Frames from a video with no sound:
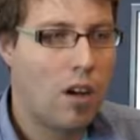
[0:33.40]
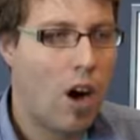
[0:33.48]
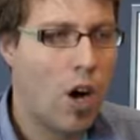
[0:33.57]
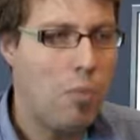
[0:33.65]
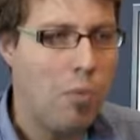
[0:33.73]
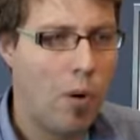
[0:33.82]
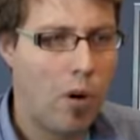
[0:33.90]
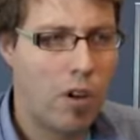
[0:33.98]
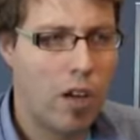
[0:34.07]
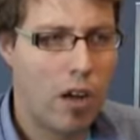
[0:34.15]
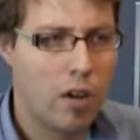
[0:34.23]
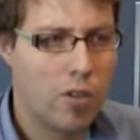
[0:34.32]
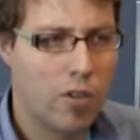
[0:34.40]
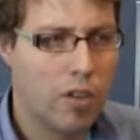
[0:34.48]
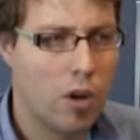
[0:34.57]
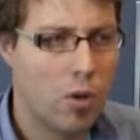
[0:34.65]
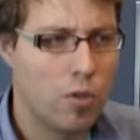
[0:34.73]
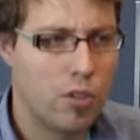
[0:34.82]
Hyboria, or the
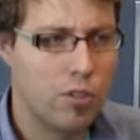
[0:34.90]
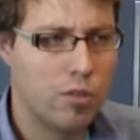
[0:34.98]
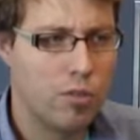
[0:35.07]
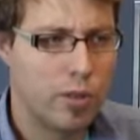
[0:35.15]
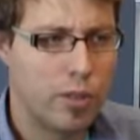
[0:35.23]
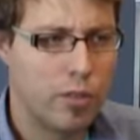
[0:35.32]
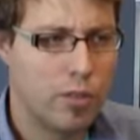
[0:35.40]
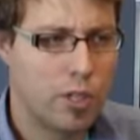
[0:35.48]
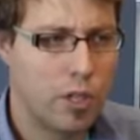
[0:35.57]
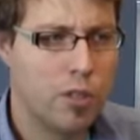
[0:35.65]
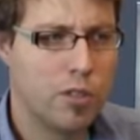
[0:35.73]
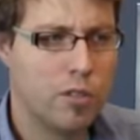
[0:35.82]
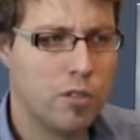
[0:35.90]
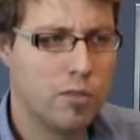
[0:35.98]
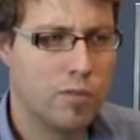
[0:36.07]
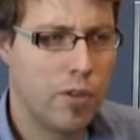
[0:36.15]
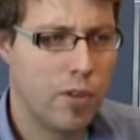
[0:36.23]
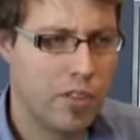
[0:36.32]
Conan universe, was chosen
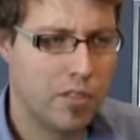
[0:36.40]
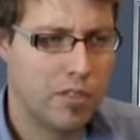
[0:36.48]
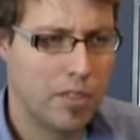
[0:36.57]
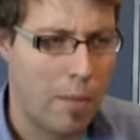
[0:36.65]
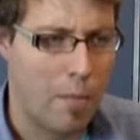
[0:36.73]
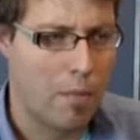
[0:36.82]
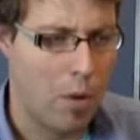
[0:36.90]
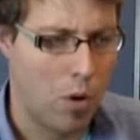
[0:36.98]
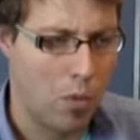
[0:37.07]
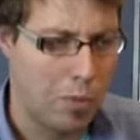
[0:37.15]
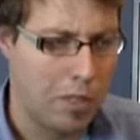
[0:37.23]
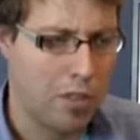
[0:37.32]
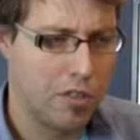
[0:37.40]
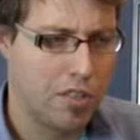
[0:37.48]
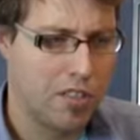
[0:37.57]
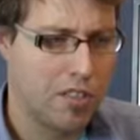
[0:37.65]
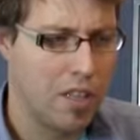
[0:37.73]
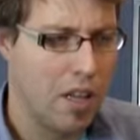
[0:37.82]
for this MMO because
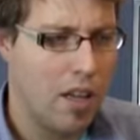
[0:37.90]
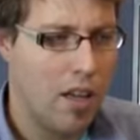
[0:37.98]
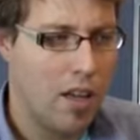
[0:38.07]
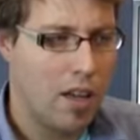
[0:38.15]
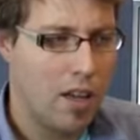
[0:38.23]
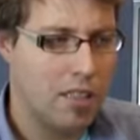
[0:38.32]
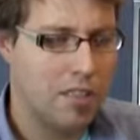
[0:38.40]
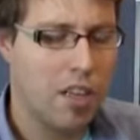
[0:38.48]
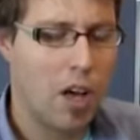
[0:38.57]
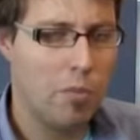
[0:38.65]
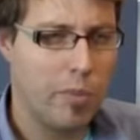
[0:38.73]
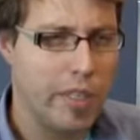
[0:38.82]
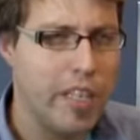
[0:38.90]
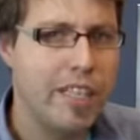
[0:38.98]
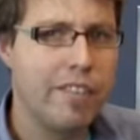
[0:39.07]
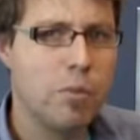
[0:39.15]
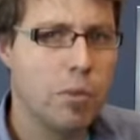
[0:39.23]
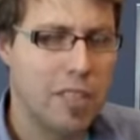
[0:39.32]
it's, it's an
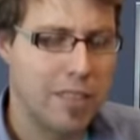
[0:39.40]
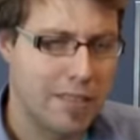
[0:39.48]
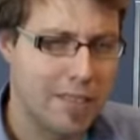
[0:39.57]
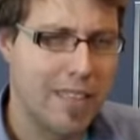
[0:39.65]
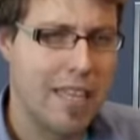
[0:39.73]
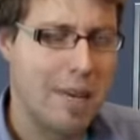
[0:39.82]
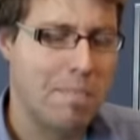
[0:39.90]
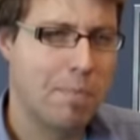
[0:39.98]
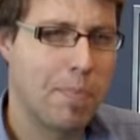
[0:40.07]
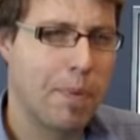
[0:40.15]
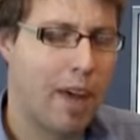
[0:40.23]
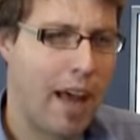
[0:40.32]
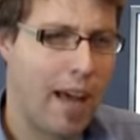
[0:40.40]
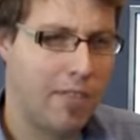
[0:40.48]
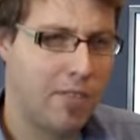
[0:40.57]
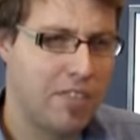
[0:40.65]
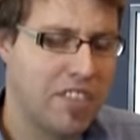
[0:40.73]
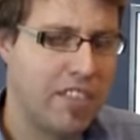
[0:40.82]
unbelievably deep
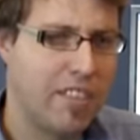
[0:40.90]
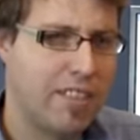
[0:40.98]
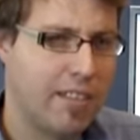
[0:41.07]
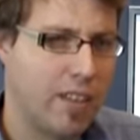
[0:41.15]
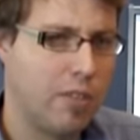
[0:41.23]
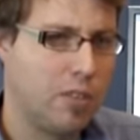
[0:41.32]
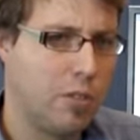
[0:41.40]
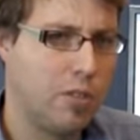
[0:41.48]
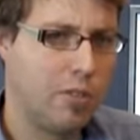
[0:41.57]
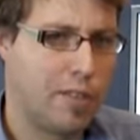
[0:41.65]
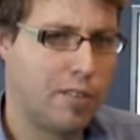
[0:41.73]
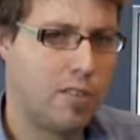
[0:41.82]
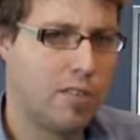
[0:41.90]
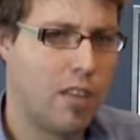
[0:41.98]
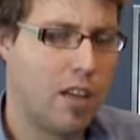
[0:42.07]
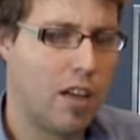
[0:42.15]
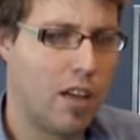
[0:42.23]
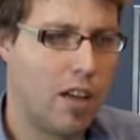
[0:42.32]
and detailed universe,
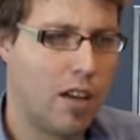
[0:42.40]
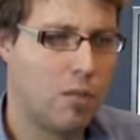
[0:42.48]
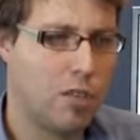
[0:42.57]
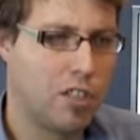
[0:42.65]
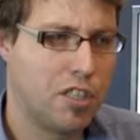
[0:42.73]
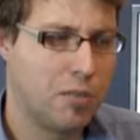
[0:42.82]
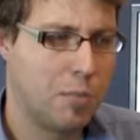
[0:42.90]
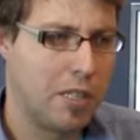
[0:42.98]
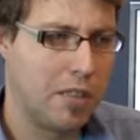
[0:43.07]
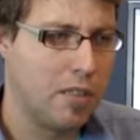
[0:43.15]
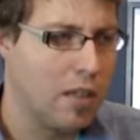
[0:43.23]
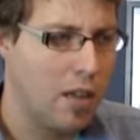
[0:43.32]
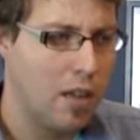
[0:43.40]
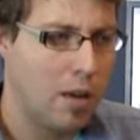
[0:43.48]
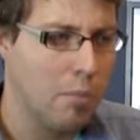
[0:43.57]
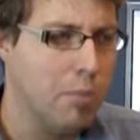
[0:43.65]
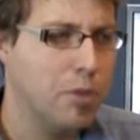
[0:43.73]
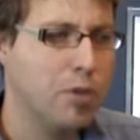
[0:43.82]
uh, which has been
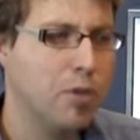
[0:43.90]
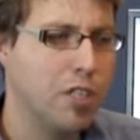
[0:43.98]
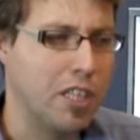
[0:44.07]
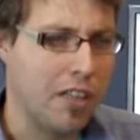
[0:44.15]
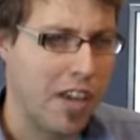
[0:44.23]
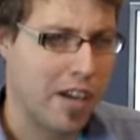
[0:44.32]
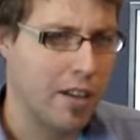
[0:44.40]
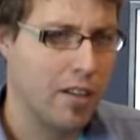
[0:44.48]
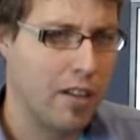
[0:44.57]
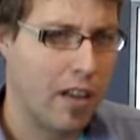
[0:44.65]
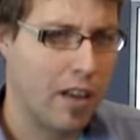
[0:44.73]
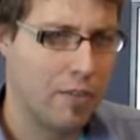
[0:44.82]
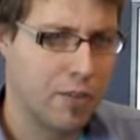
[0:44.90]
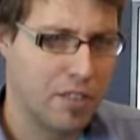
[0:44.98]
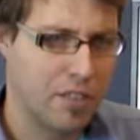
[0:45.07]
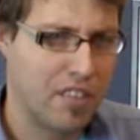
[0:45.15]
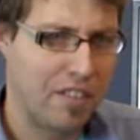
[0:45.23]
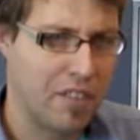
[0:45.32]
brewing there uh, for
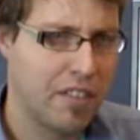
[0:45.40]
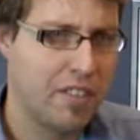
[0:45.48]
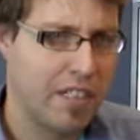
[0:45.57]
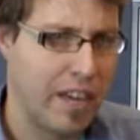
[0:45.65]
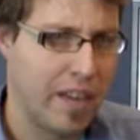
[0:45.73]
70